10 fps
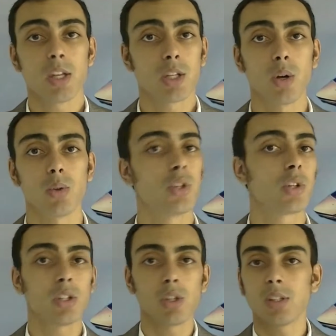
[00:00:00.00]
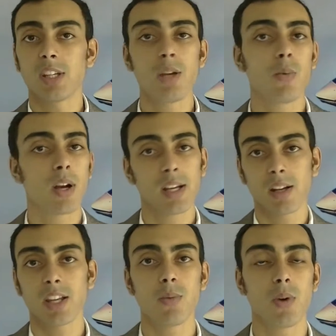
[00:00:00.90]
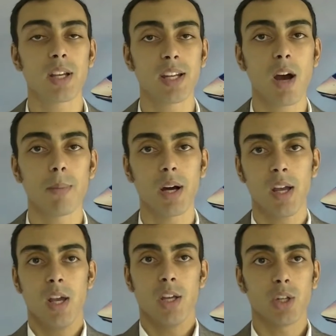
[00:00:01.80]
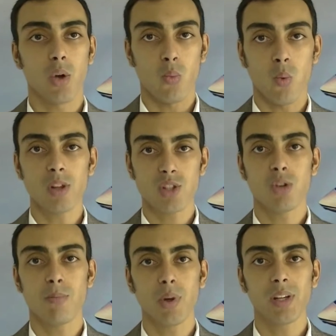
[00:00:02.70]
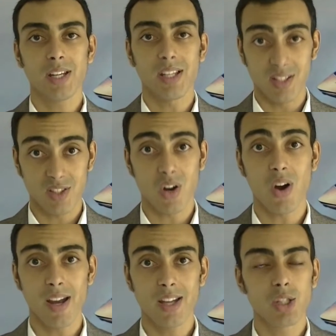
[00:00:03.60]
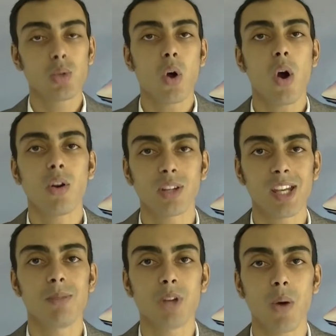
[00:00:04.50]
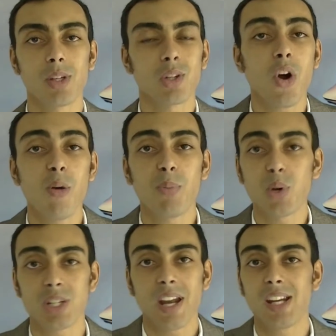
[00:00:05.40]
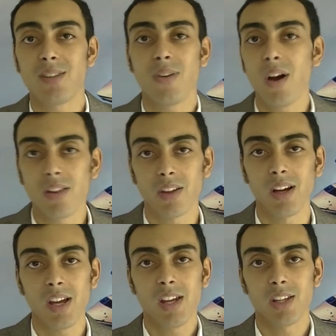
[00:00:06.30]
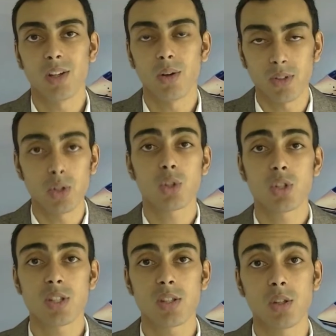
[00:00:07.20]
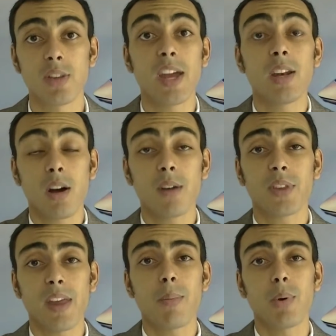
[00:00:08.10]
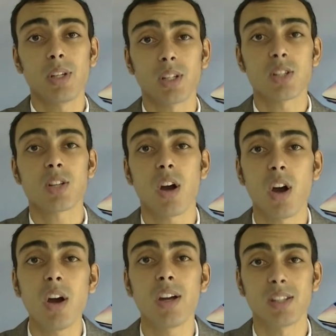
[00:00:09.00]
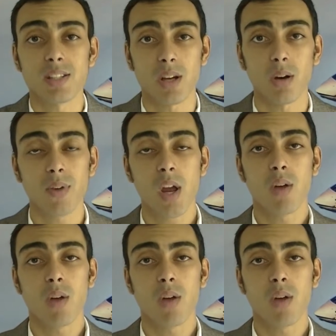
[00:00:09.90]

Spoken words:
you know, you can keep working out, but you know, once your body is tired, you can't keep going, you can't push it any further. You know, then after that point, you're gonna start hurting yourself